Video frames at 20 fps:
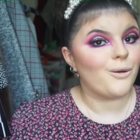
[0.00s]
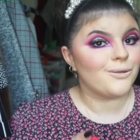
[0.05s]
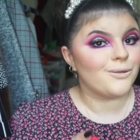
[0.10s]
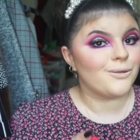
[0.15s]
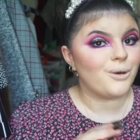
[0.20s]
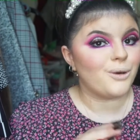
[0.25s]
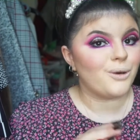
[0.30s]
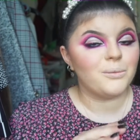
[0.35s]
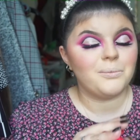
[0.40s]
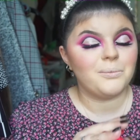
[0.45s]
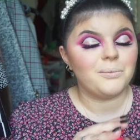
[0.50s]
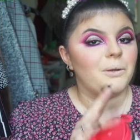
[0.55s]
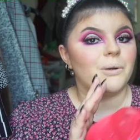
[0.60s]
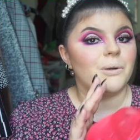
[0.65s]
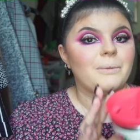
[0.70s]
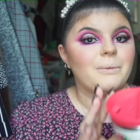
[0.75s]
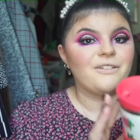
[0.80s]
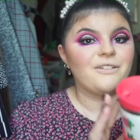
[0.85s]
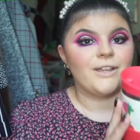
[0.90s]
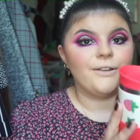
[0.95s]
probably one of
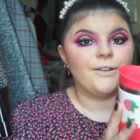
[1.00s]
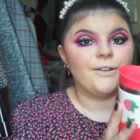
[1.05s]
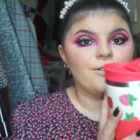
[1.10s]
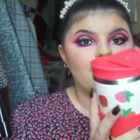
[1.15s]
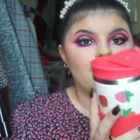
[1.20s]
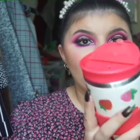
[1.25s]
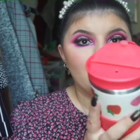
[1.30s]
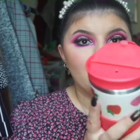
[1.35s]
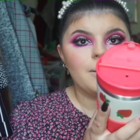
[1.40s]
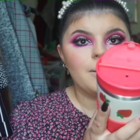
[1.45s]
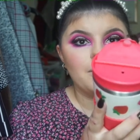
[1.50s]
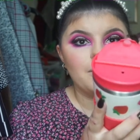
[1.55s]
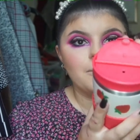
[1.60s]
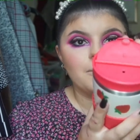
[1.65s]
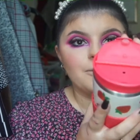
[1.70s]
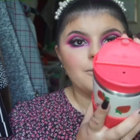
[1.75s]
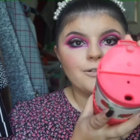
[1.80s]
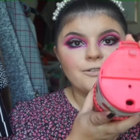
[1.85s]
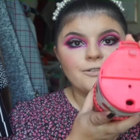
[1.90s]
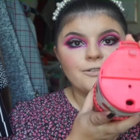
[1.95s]
my favourite
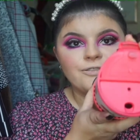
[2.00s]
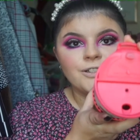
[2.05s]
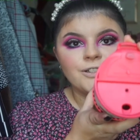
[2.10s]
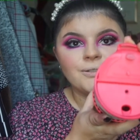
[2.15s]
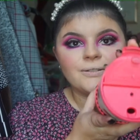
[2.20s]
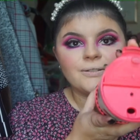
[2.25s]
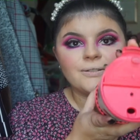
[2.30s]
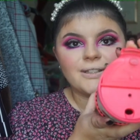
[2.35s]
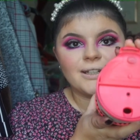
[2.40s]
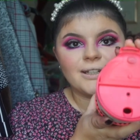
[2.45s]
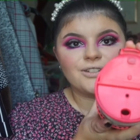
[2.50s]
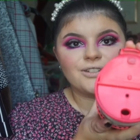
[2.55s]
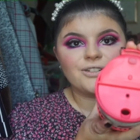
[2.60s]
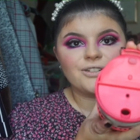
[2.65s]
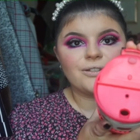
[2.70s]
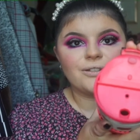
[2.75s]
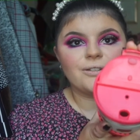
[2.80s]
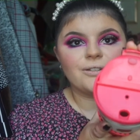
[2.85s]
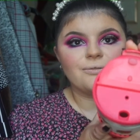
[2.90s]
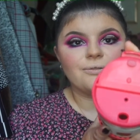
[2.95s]
foods and it's
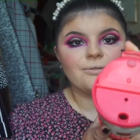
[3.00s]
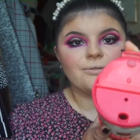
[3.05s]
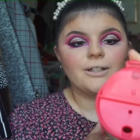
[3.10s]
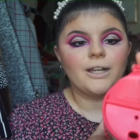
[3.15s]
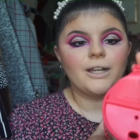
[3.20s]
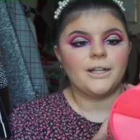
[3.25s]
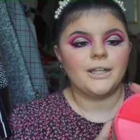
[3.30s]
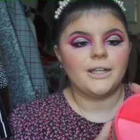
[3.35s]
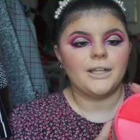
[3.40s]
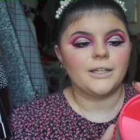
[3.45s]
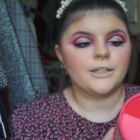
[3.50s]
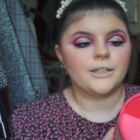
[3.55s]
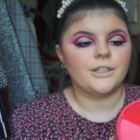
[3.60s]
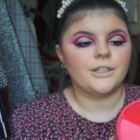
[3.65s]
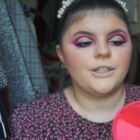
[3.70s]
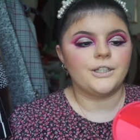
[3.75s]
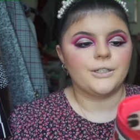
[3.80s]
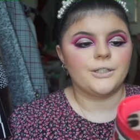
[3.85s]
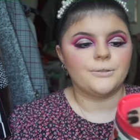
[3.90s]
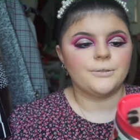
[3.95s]
just a really
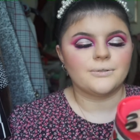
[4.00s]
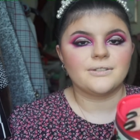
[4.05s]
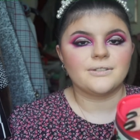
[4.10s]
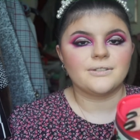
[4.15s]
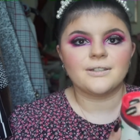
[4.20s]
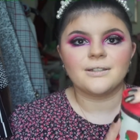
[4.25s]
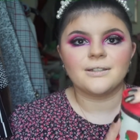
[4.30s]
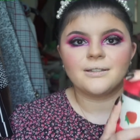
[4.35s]
cute